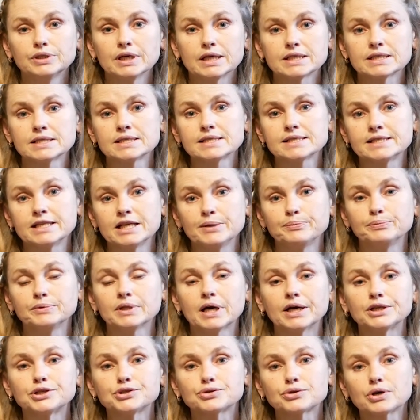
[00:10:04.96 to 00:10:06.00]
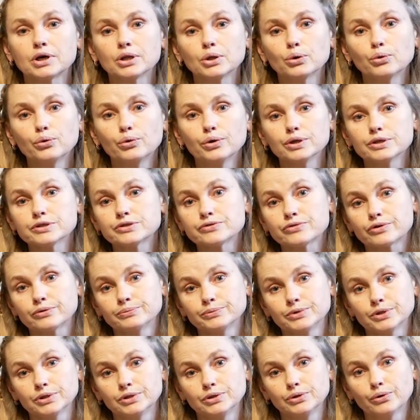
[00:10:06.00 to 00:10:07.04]
doesn't strip natural oils
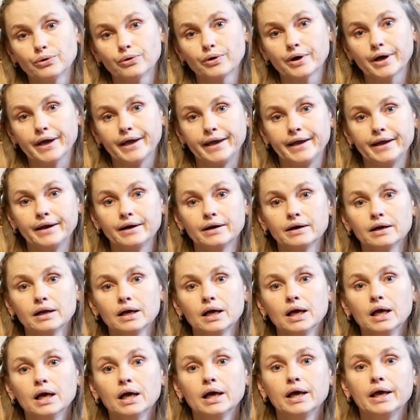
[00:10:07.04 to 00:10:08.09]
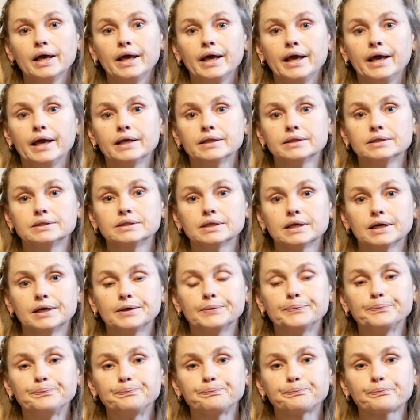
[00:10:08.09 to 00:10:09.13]
from the dog hair, and
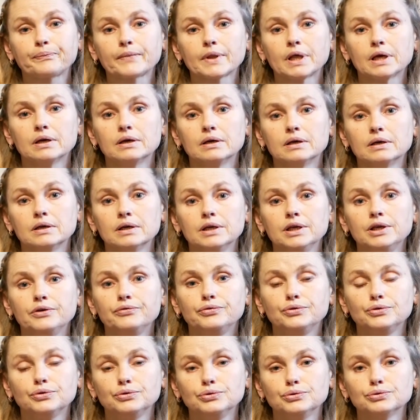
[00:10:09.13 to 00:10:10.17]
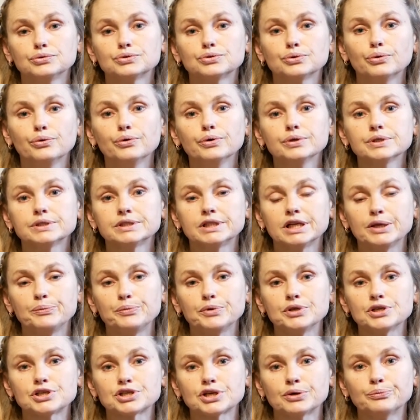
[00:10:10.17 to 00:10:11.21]
if you use oil
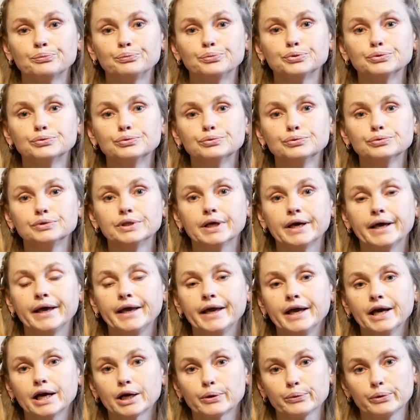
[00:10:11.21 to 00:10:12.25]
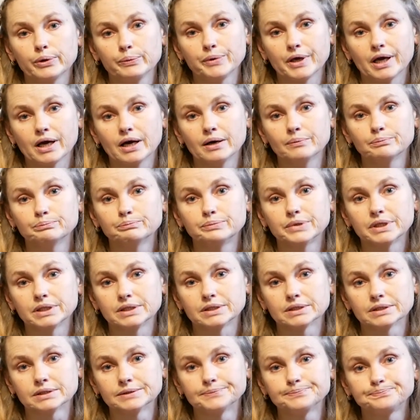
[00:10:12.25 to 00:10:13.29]
stripping shampoo, the hair will become
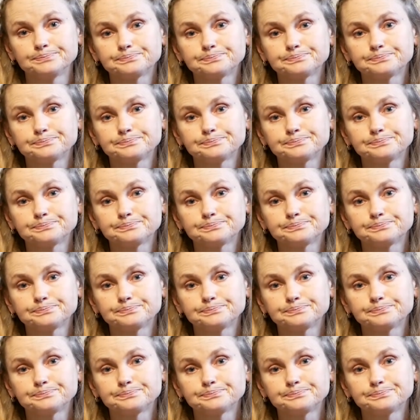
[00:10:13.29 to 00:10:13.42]
brittle